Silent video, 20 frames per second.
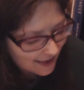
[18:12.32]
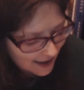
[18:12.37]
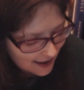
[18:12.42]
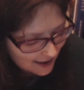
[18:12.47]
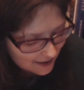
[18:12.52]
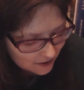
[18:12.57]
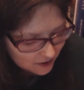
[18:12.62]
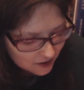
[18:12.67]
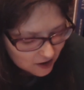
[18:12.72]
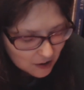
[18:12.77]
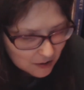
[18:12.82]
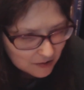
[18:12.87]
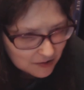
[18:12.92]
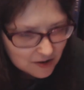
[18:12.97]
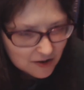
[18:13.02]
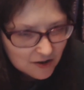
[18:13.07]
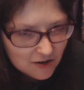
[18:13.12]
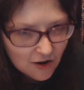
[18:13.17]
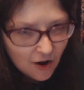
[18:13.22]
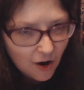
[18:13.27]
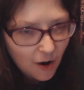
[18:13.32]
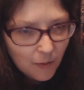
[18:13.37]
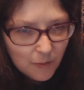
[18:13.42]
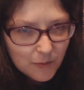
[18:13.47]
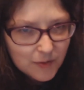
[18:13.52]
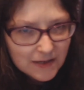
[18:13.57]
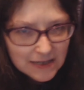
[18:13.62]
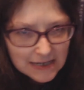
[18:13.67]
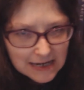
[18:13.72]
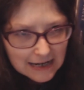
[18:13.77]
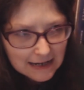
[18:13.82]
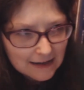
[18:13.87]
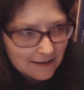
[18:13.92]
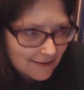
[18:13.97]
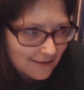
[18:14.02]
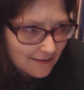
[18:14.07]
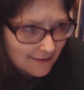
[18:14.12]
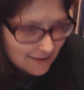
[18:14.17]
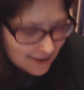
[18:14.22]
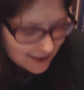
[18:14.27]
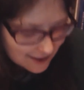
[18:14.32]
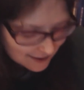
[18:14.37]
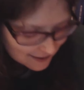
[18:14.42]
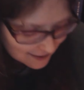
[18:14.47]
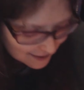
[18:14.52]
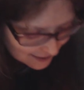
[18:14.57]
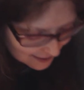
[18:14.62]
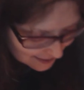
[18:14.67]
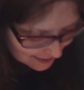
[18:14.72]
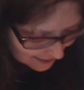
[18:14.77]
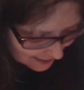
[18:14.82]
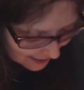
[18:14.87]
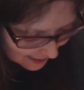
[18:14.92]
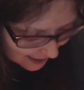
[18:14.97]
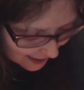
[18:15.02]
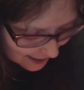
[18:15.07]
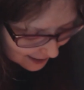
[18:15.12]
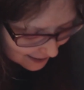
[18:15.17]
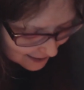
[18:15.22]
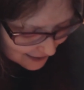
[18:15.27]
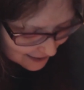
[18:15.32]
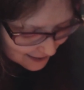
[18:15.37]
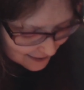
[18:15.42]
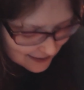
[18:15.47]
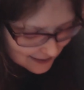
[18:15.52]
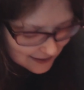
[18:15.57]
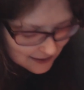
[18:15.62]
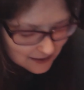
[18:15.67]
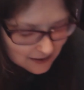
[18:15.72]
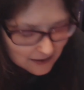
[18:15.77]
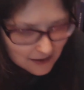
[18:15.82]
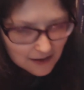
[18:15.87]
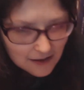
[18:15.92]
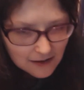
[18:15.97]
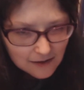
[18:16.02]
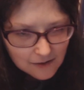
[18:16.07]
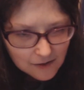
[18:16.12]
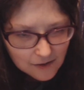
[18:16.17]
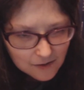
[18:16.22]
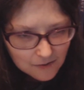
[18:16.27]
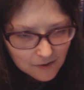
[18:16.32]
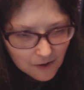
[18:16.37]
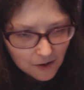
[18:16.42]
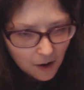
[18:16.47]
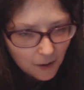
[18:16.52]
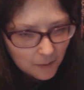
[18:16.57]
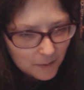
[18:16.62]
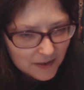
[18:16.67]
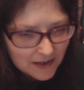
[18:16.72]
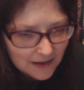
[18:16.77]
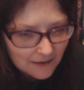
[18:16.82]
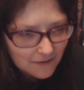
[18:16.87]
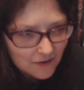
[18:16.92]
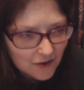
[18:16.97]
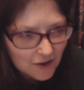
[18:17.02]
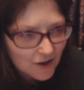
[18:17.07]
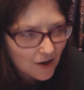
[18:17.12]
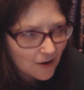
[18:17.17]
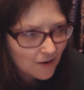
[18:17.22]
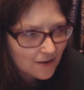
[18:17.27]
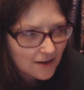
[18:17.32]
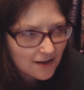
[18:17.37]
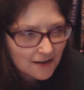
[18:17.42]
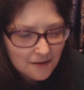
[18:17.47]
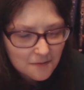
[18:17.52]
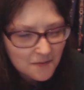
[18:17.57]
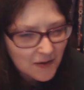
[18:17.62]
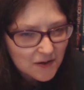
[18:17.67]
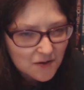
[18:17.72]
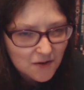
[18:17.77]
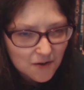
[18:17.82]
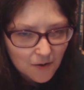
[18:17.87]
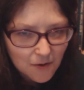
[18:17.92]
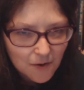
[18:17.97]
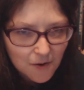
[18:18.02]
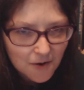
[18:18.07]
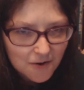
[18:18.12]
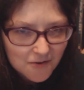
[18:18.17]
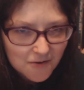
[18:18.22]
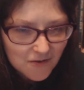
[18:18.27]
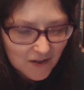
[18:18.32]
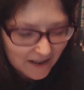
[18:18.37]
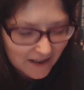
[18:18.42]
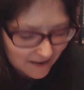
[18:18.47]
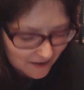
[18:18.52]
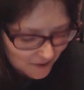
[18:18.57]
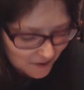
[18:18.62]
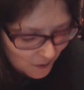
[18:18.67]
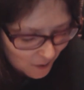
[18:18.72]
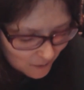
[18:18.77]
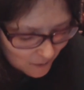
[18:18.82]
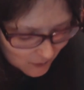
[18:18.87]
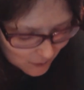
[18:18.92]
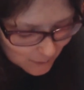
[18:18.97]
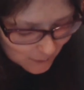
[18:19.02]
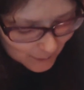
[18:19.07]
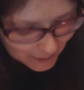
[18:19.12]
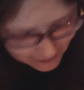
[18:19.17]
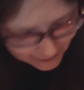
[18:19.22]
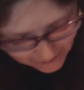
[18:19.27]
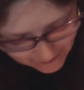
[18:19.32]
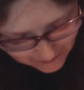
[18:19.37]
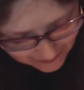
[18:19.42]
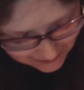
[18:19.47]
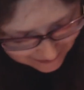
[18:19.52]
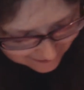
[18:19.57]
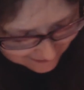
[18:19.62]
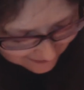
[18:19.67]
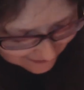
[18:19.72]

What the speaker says: like the doctor's opposite, like is the opposite of the doctor, the most ordinary normal bloke.